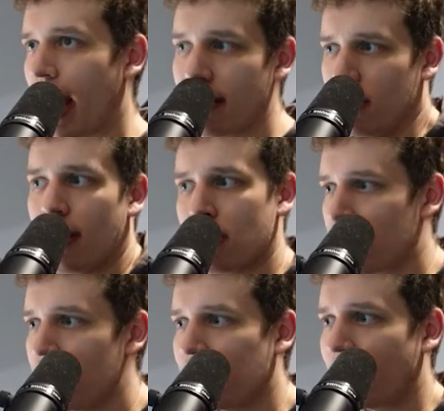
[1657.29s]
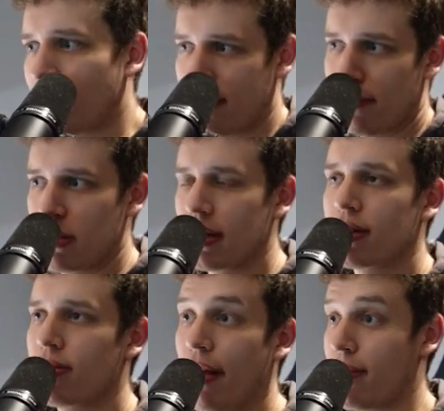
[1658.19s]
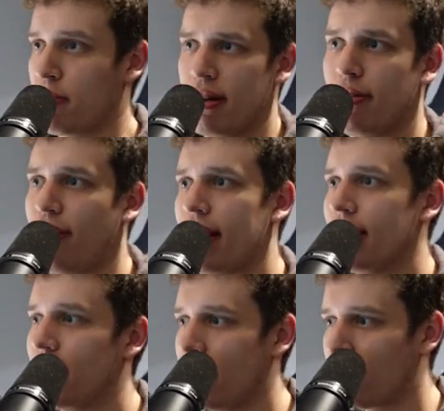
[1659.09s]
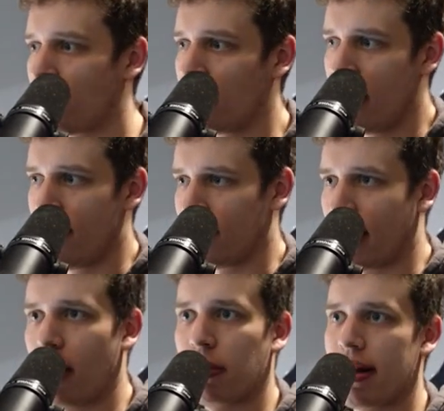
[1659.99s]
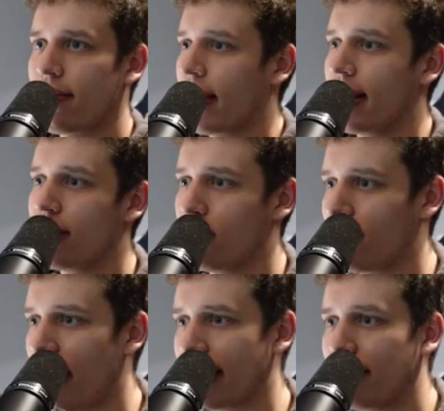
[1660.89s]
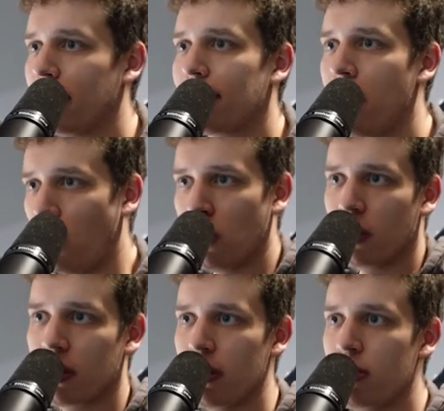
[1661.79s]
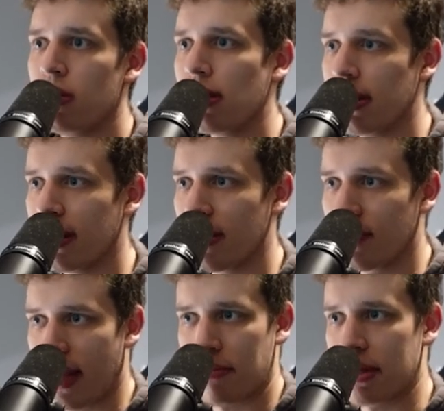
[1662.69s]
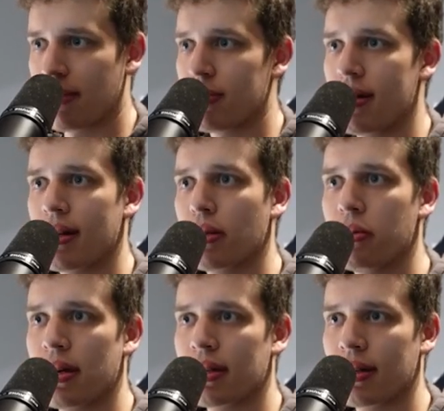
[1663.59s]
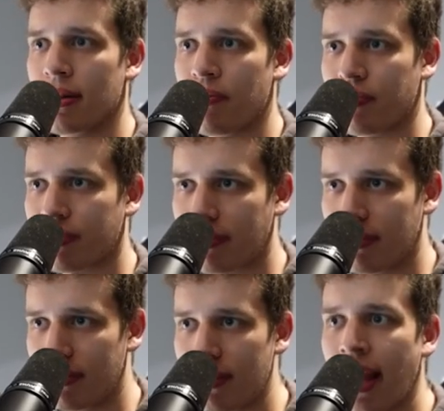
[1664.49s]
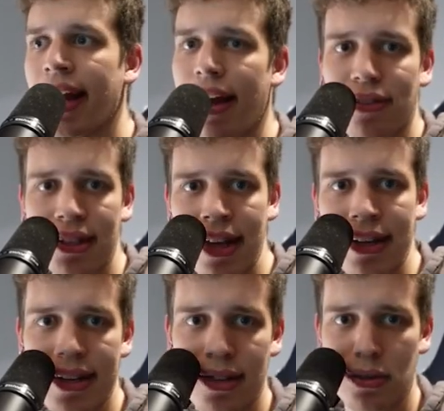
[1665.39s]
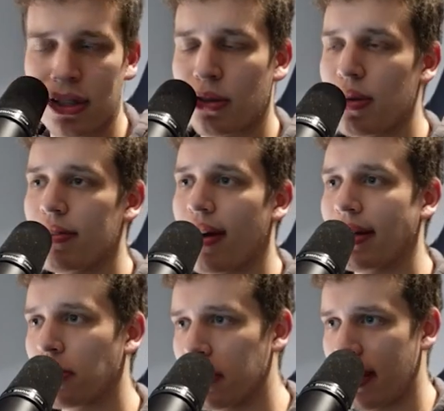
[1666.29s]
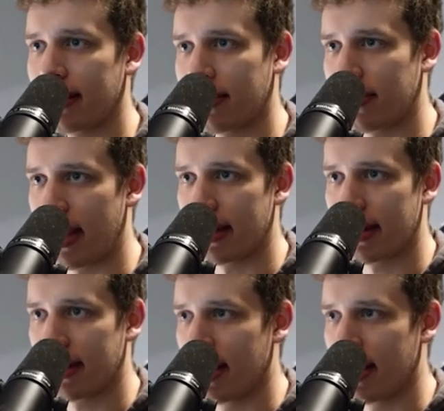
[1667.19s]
I don't know how street fights. I've never been in a street. I've never been in a fight in general. I hope I never get into a fight. I would have no clue what to do. I'd be completely clueless. I'd have to send it into a Street Fight content creator.